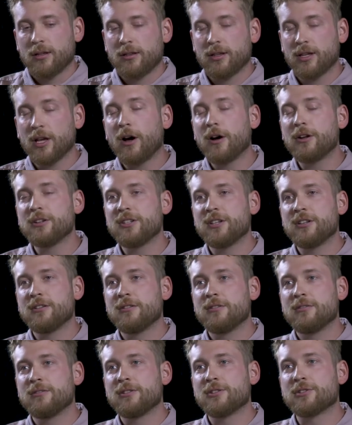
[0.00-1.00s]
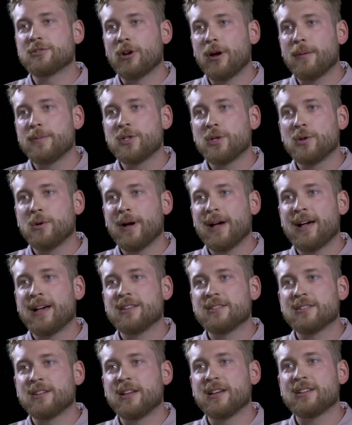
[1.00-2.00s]
The Guardian described you
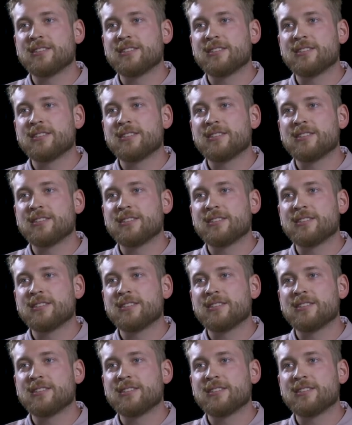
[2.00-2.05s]
as an